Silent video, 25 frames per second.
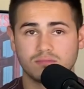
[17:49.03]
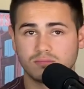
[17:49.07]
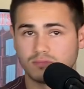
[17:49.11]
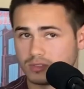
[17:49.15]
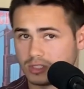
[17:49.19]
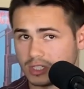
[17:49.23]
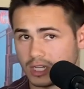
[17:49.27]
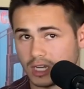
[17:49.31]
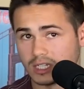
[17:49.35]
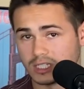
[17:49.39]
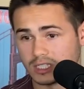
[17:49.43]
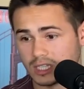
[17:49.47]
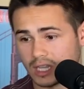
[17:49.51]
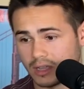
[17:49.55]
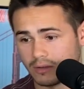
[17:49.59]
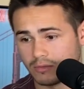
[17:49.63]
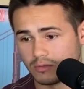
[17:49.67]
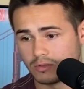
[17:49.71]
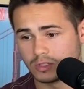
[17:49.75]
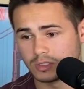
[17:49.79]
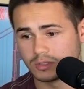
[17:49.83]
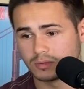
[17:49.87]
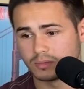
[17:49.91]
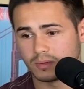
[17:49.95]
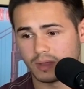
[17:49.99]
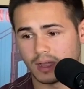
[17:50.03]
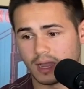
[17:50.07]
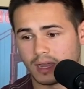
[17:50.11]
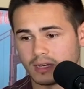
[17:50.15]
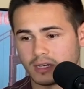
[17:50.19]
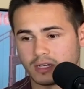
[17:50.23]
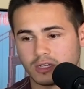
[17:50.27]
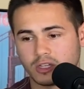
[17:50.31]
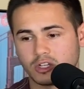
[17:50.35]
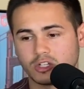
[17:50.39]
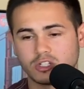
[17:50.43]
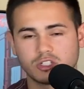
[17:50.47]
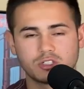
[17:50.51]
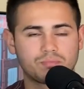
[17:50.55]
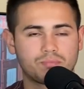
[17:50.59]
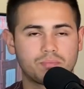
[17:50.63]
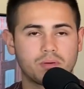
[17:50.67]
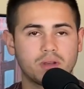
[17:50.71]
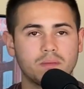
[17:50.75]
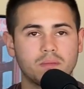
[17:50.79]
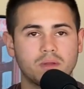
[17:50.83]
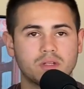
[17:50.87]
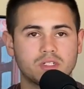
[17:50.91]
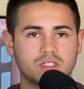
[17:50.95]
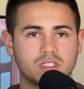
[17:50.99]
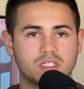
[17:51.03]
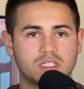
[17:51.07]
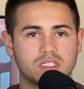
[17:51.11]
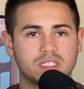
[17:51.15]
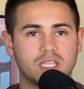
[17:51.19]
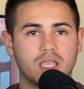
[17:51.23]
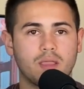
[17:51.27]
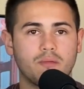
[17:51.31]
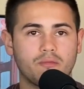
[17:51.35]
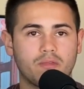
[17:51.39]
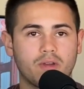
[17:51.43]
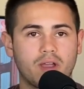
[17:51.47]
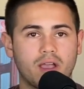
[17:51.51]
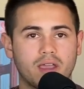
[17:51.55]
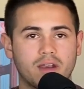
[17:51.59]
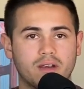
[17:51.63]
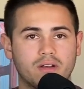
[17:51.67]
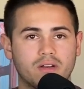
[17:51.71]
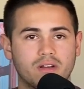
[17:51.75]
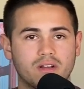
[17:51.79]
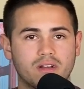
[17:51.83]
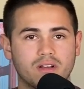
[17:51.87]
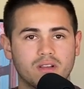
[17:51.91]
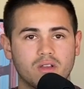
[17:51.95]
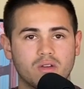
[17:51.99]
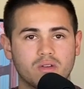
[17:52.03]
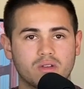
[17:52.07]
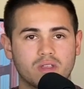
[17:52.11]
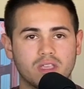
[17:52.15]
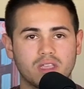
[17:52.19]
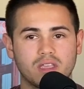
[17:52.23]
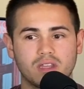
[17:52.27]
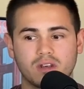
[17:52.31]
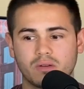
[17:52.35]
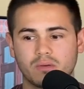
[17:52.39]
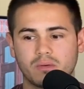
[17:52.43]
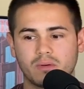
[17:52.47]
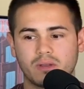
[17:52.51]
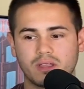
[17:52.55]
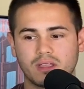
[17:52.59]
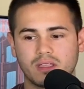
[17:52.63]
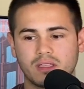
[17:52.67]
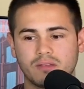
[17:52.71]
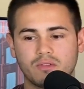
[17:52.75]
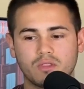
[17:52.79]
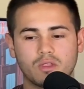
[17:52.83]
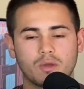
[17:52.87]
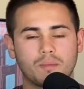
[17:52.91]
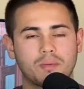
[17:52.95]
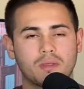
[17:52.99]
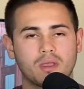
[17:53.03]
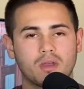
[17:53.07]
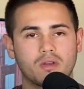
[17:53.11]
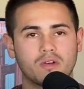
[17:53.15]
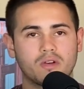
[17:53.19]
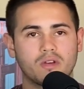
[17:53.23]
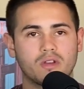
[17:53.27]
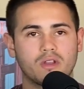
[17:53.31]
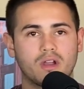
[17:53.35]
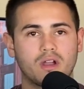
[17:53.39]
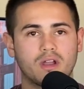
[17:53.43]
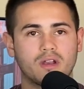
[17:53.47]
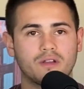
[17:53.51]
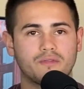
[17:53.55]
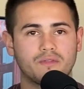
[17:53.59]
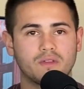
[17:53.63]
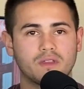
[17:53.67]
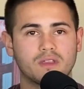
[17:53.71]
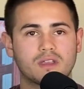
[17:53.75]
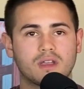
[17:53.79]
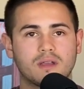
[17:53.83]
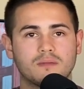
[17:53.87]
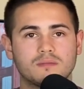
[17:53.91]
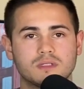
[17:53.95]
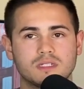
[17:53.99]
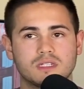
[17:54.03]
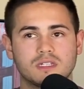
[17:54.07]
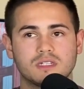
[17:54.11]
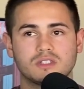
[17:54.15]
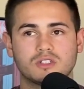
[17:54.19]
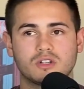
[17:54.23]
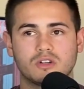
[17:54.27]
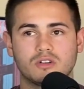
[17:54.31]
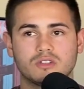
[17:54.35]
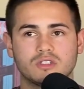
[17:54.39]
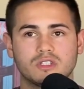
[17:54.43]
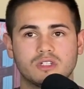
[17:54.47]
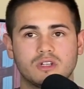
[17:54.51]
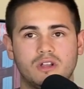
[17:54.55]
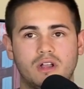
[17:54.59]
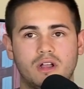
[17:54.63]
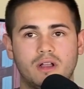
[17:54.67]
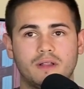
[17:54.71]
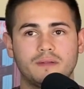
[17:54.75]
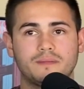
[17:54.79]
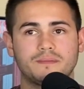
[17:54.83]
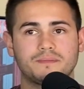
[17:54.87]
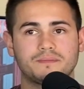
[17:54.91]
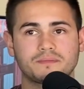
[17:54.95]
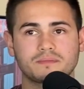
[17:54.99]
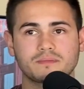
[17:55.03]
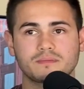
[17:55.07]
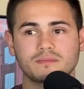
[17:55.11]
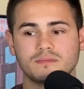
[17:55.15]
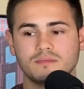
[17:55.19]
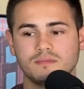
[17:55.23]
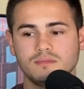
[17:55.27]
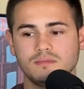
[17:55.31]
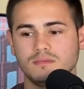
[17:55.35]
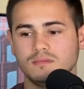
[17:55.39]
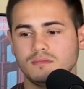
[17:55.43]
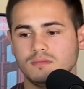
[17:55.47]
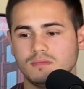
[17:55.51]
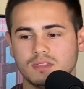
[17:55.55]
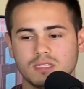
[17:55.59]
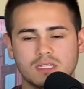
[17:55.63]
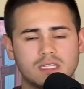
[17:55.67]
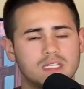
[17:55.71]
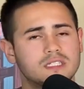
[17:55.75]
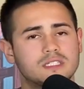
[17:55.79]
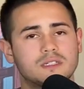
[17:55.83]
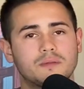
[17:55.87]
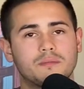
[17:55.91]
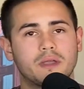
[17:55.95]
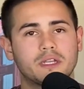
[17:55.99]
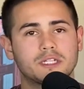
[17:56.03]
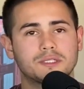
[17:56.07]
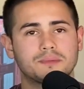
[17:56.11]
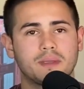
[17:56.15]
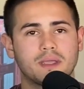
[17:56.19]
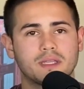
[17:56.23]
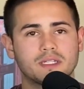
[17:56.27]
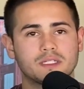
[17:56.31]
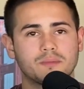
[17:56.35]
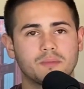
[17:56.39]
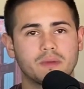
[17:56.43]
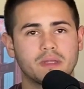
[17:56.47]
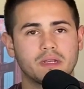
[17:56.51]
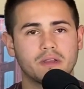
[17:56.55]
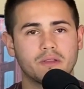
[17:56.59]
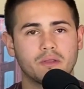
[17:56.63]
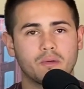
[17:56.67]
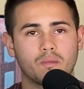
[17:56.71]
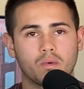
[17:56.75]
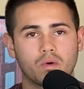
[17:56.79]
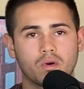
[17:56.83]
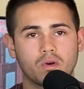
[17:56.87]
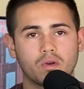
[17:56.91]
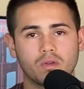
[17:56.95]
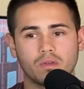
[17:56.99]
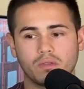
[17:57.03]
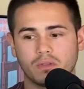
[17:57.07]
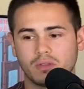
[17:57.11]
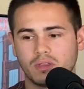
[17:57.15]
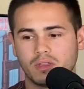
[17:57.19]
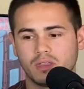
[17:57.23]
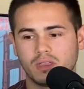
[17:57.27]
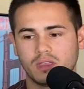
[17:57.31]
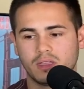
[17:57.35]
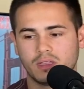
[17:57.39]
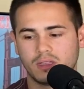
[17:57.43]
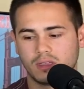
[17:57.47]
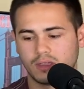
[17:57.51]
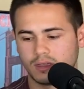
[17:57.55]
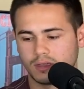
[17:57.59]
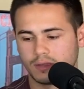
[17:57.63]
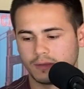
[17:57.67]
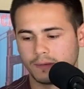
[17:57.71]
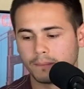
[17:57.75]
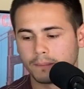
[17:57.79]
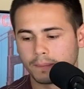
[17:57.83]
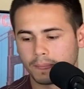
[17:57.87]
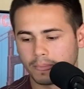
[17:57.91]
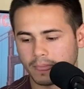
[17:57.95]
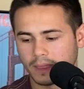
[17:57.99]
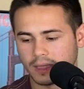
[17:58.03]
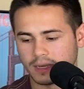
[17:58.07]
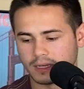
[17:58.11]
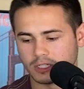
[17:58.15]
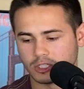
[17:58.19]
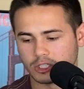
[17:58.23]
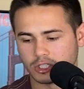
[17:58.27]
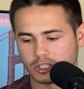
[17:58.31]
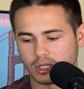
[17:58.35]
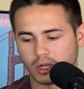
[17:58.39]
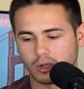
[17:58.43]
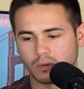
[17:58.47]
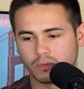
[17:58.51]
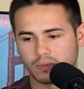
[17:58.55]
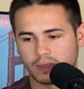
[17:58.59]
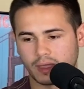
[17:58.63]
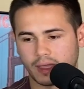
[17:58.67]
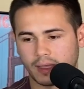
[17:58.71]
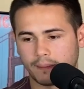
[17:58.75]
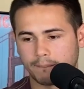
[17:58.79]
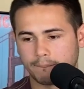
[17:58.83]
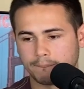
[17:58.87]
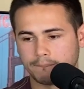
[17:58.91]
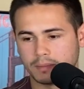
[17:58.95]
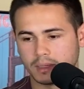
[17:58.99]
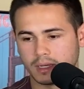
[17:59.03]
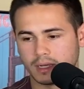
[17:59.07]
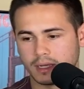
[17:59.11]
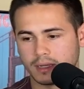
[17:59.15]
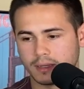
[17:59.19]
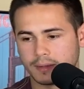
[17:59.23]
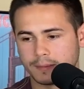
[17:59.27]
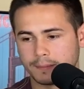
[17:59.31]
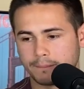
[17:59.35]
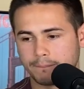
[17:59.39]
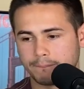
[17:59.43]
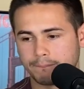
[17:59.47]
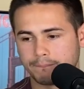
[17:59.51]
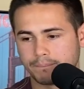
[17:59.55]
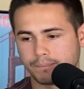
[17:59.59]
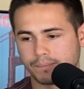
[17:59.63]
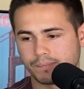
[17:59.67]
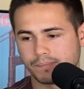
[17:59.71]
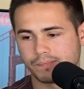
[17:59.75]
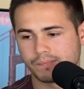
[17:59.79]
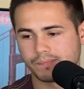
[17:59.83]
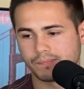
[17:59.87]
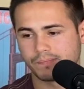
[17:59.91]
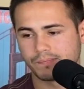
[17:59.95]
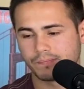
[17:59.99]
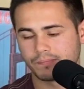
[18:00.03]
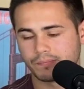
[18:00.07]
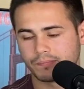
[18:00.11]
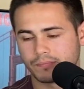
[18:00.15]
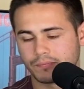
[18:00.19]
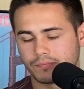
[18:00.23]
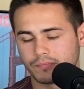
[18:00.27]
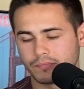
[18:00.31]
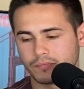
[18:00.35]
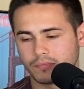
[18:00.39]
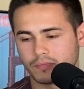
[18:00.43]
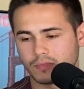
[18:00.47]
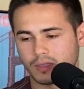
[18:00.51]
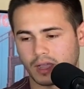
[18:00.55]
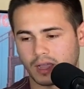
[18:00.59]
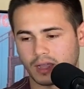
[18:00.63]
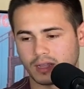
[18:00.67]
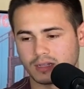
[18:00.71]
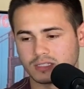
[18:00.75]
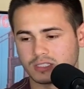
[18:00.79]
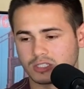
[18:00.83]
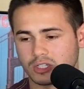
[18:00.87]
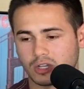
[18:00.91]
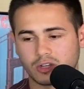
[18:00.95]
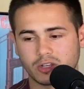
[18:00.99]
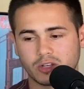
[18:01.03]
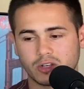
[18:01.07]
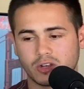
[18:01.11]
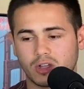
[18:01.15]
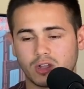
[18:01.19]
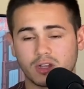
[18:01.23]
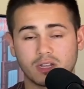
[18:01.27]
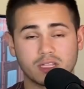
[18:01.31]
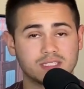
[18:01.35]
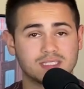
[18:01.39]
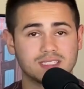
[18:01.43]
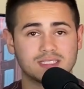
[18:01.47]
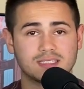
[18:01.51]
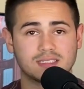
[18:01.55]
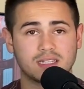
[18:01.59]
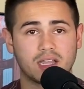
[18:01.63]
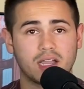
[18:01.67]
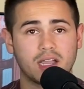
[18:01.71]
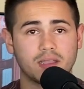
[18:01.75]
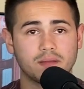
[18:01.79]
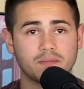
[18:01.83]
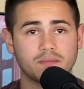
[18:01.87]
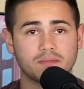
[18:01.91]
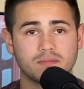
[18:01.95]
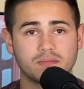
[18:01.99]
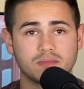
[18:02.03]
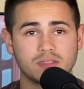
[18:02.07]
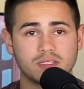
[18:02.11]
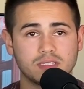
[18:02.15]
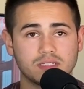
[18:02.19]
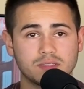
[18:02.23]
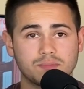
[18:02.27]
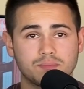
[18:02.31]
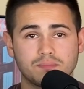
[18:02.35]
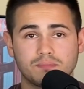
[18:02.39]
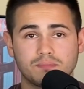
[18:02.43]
change levels. There's pretty much the same fighter, low-key, in a way. Even though Petr Yan, if he comes in, turns it on, he's the best bantamweight in the world. And he's shown that. But Song Yadong, it's his time. He's